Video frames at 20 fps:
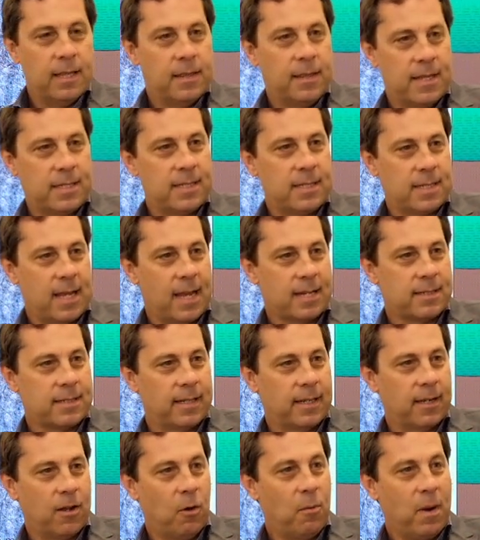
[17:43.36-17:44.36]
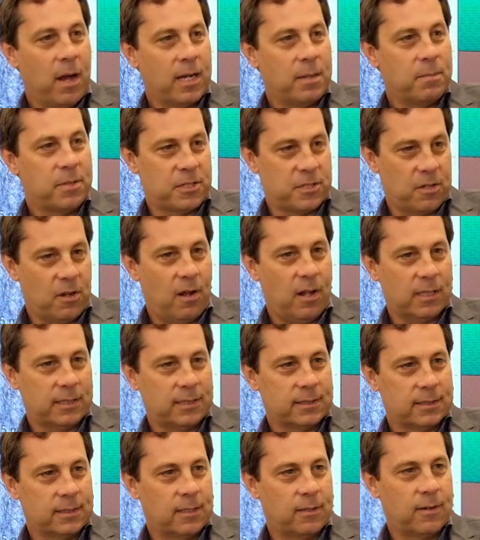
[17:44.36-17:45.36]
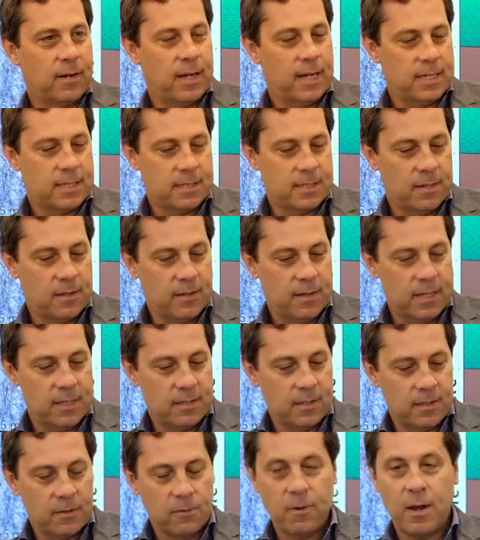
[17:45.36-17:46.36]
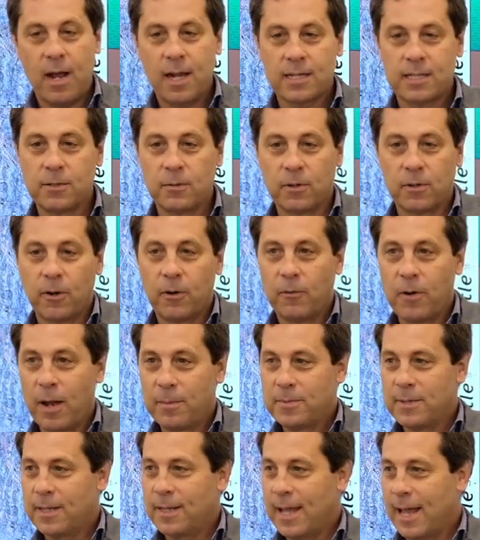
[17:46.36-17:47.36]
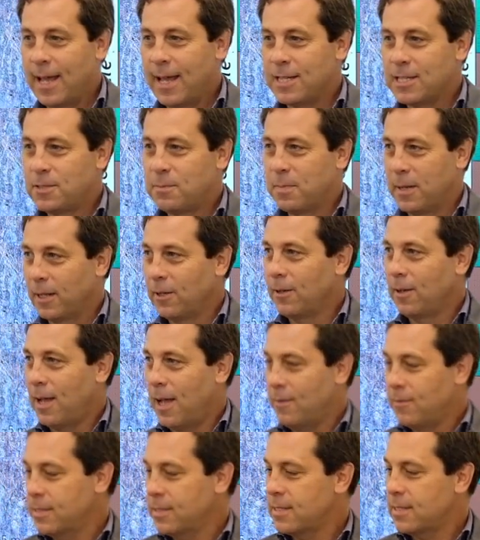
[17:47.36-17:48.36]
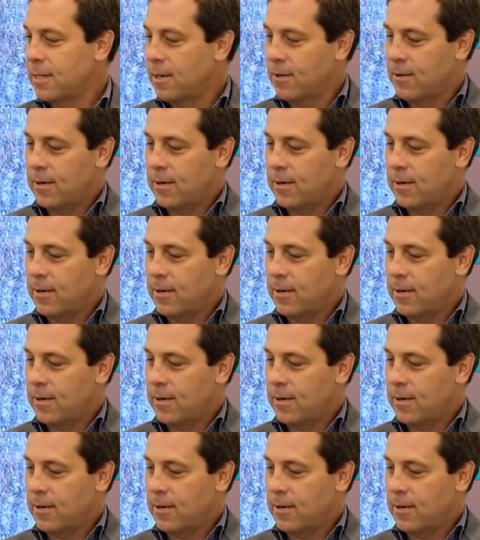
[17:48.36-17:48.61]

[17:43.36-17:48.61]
This is actually an Aloni Basalt, all right? So these are the rocks that were erupted as pillow lavas.